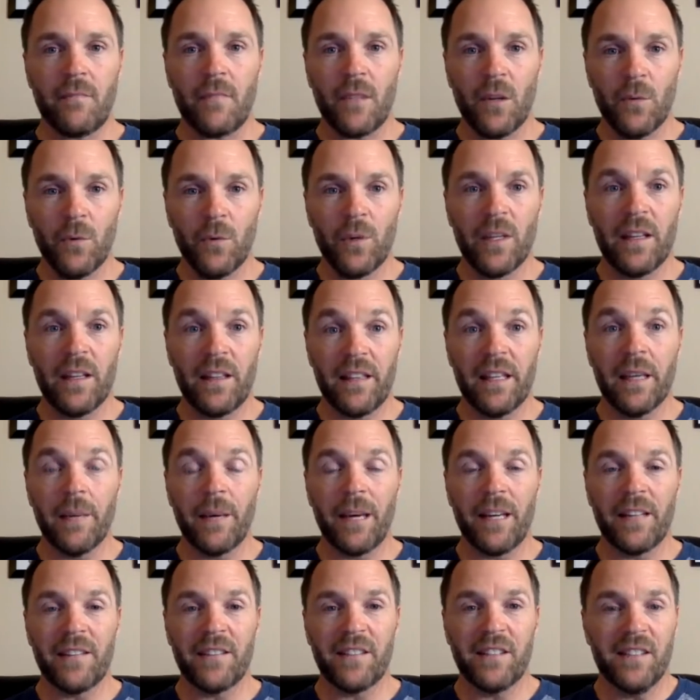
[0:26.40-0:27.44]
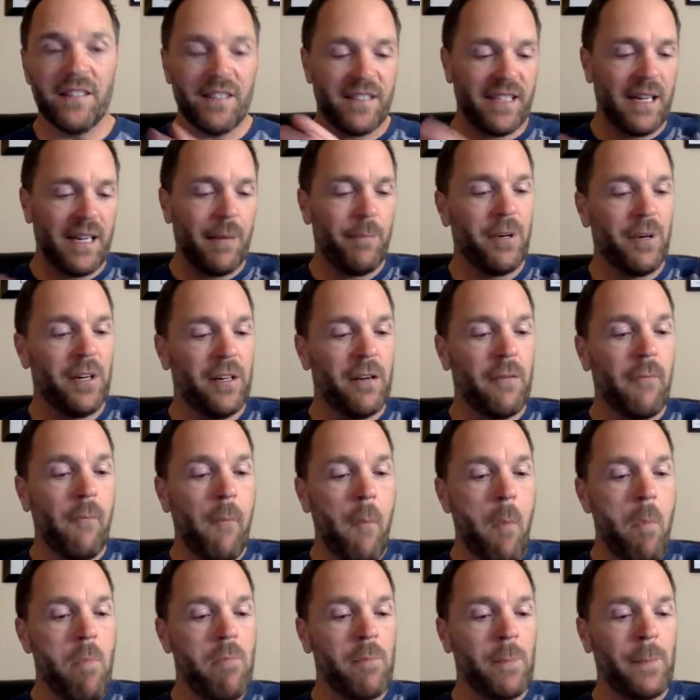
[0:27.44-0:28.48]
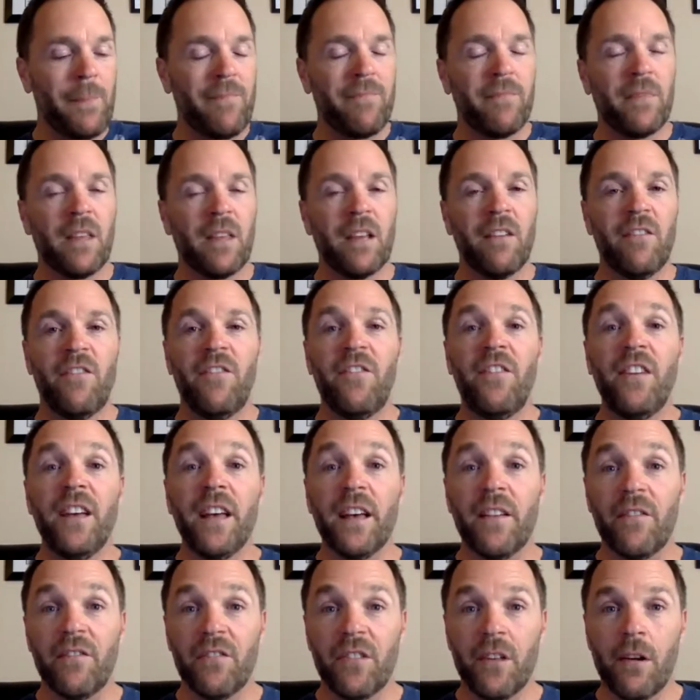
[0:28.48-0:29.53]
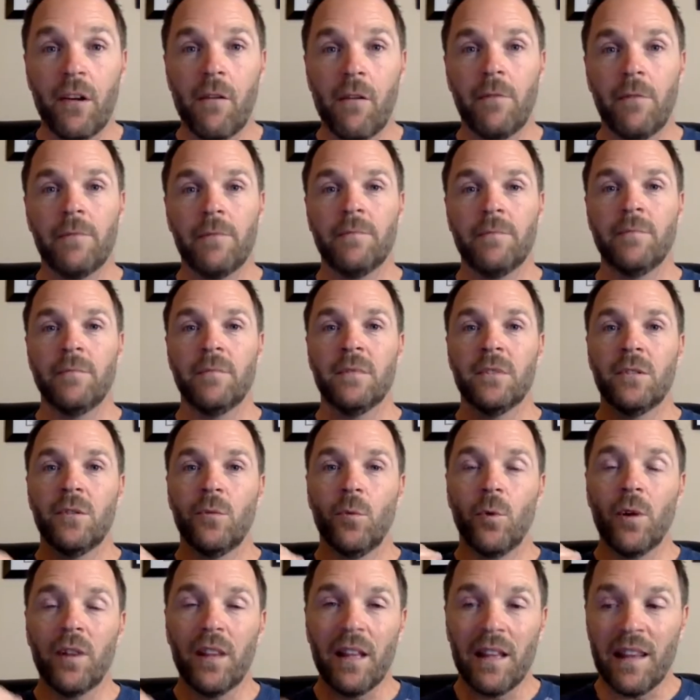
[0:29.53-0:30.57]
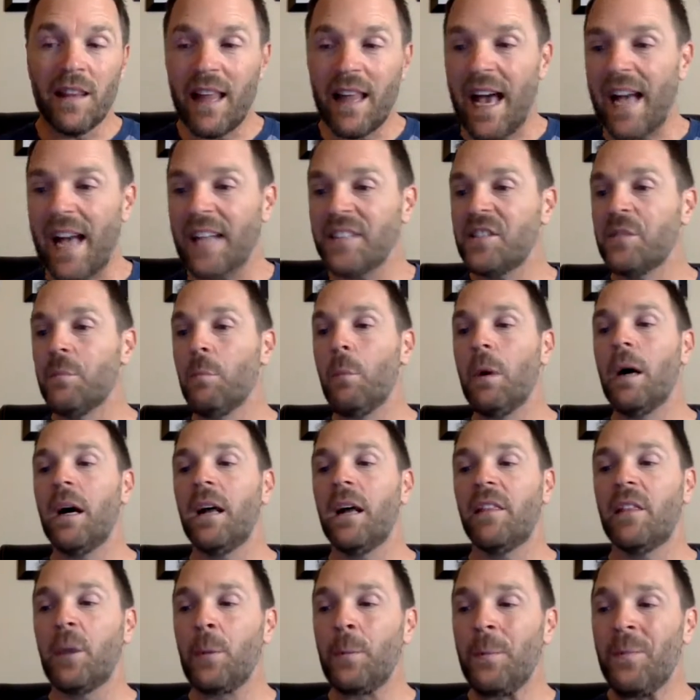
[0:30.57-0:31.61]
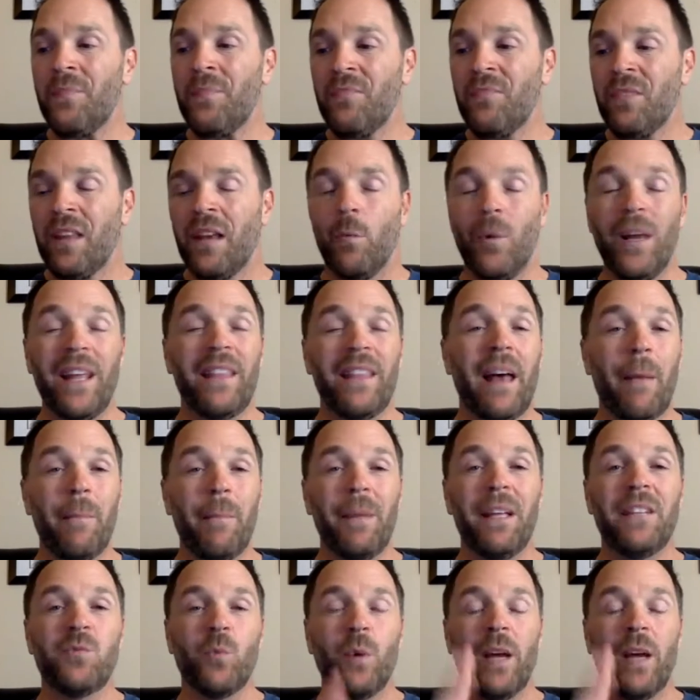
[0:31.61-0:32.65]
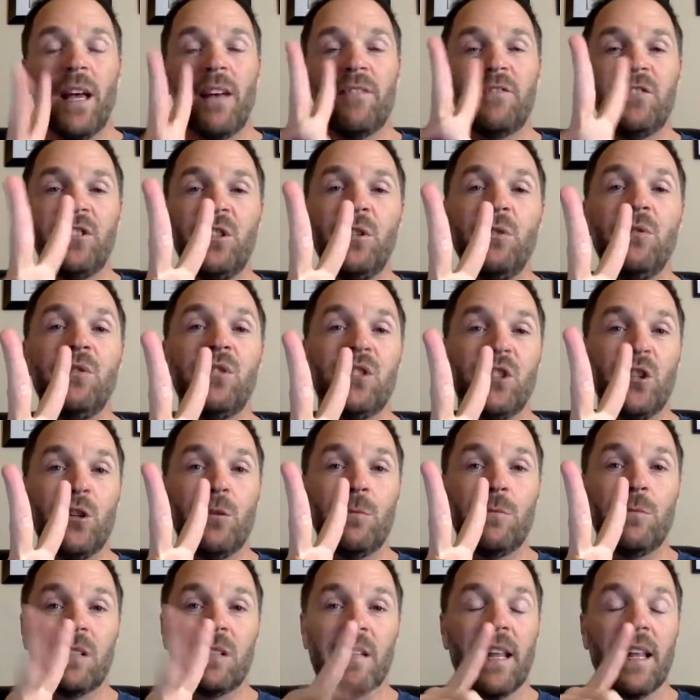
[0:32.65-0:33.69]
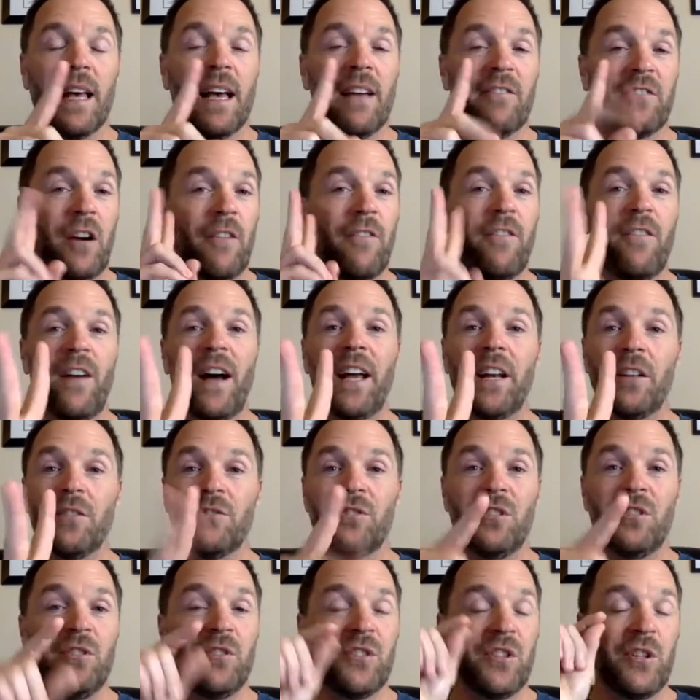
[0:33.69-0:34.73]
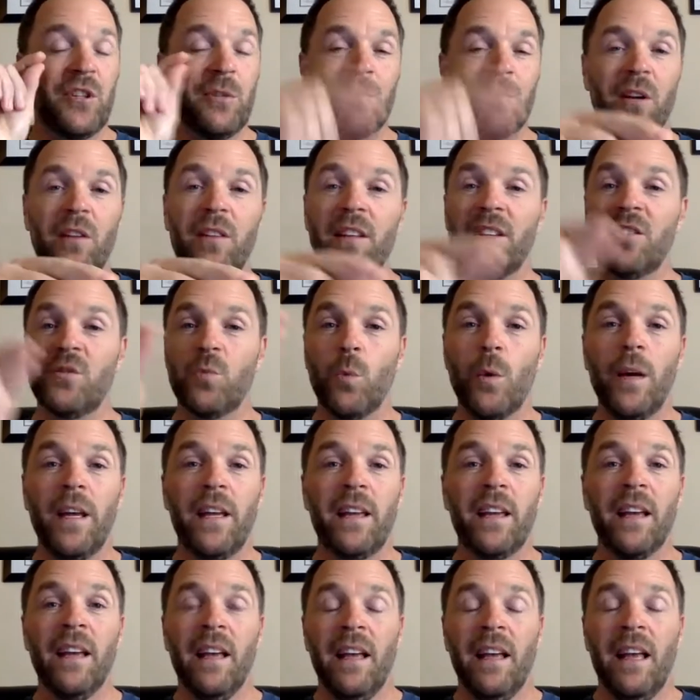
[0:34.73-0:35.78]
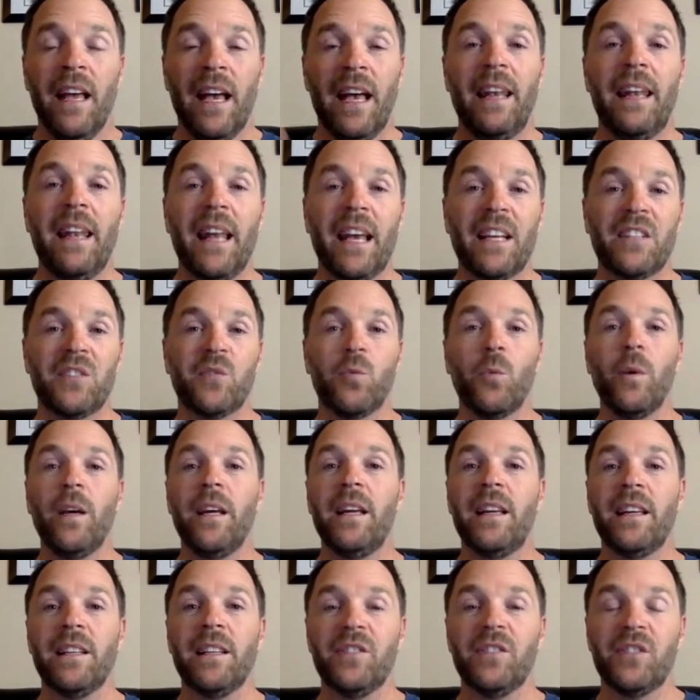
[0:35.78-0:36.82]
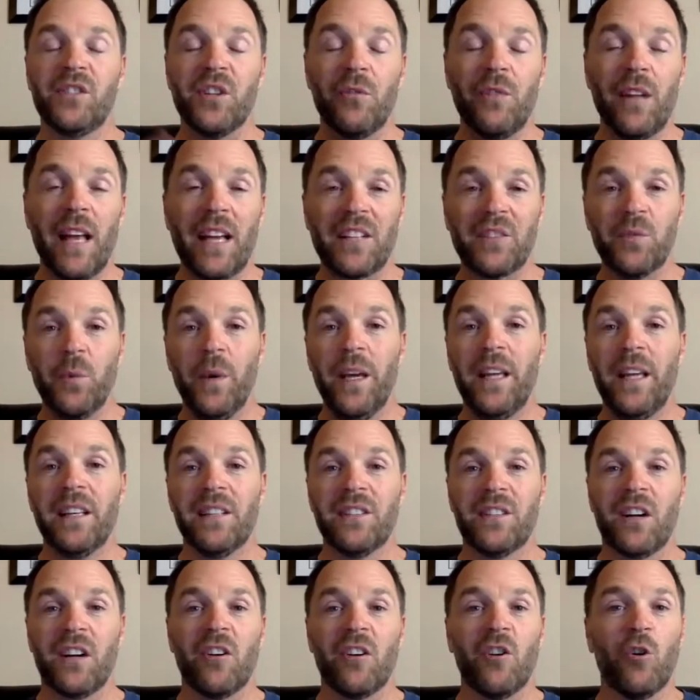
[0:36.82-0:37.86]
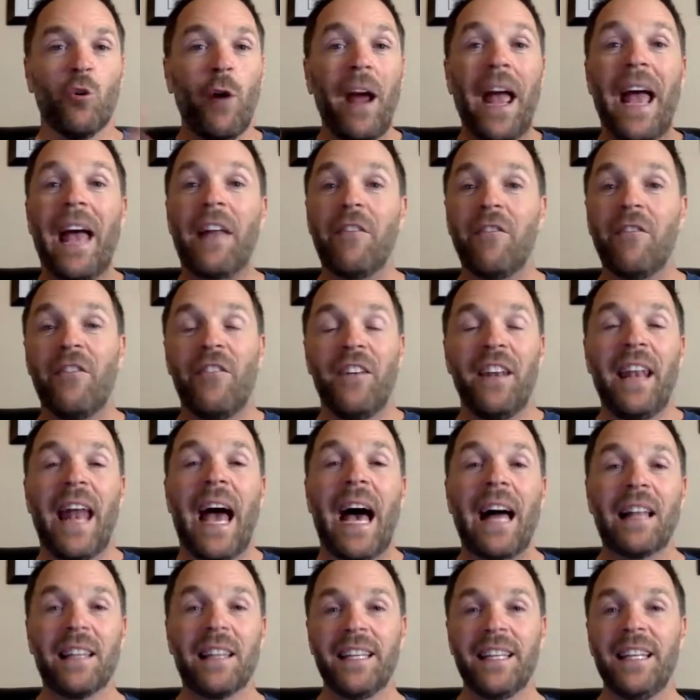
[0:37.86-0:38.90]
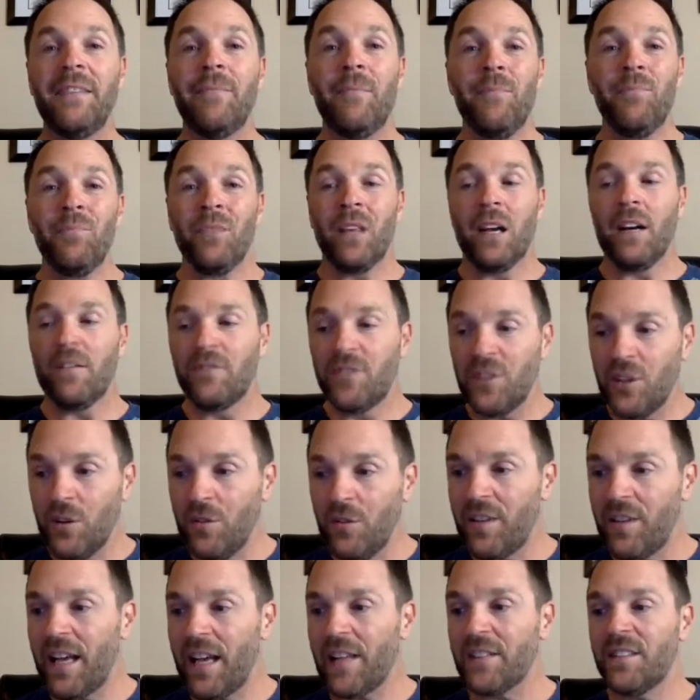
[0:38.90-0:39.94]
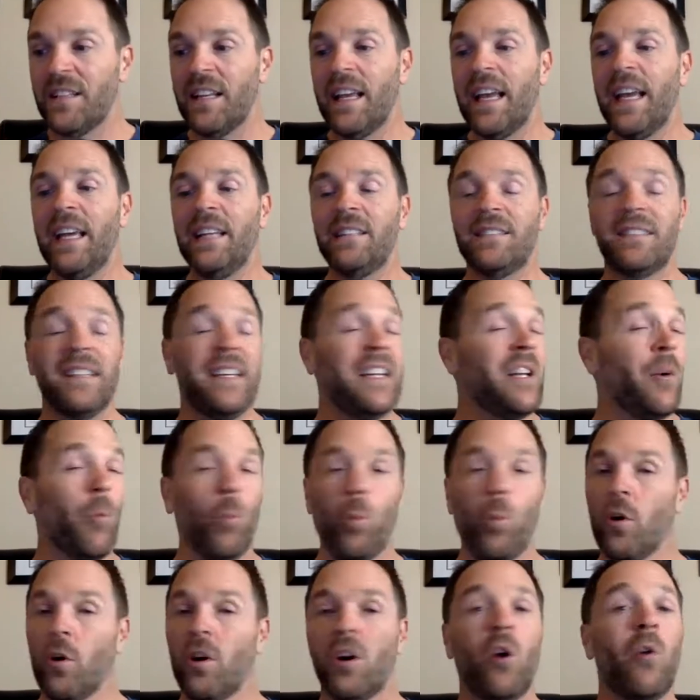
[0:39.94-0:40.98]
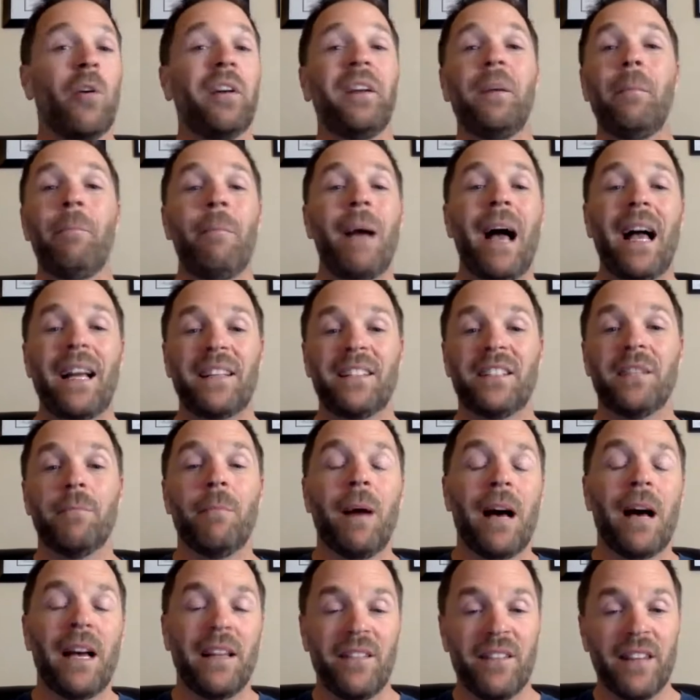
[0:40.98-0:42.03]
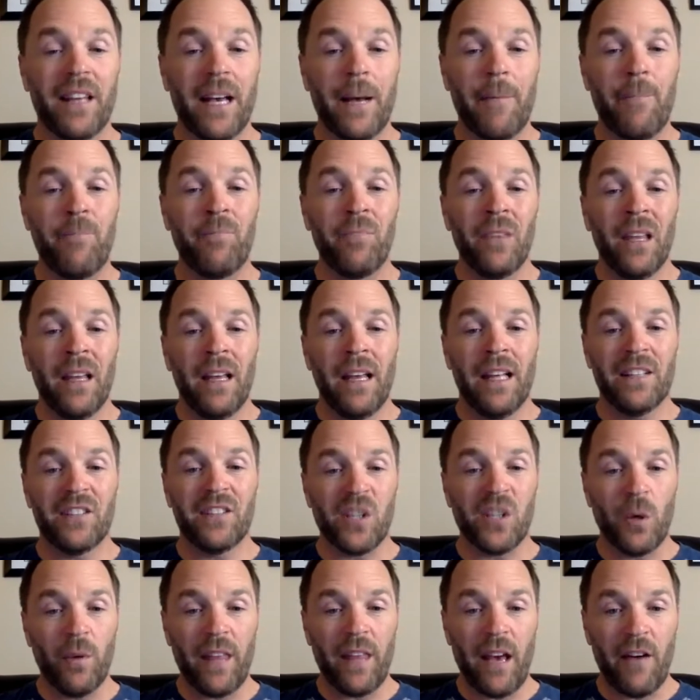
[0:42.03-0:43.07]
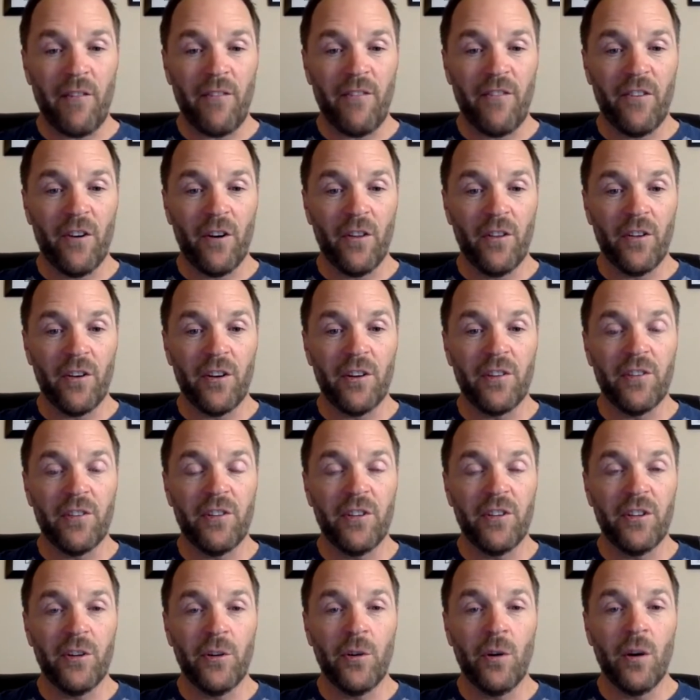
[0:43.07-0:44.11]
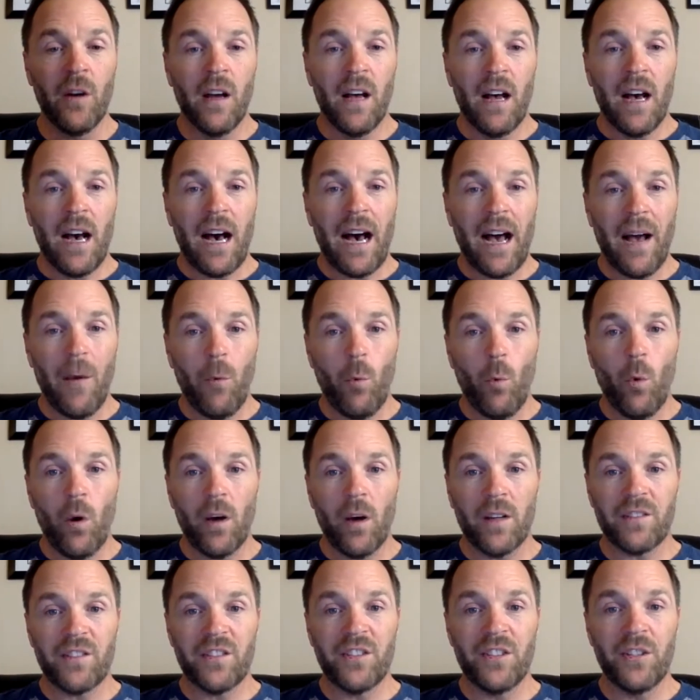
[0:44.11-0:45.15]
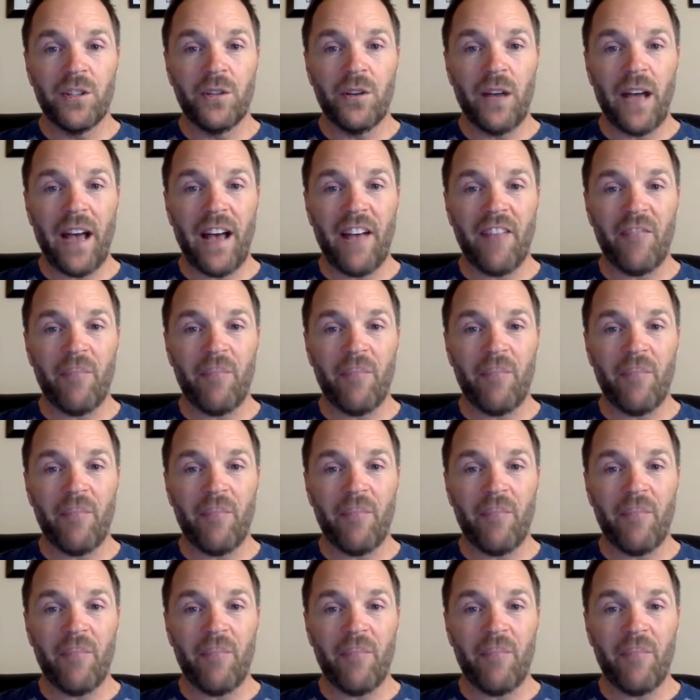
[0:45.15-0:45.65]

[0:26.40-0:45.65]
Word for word: Really think about it. It's December 5th. We're in the last month. We, that means we have two Zooms left. Our final two Zooms are this week and next week. And so next week is our grand finale of 2018, and we're going to maximize them. And so without further ado, I want to have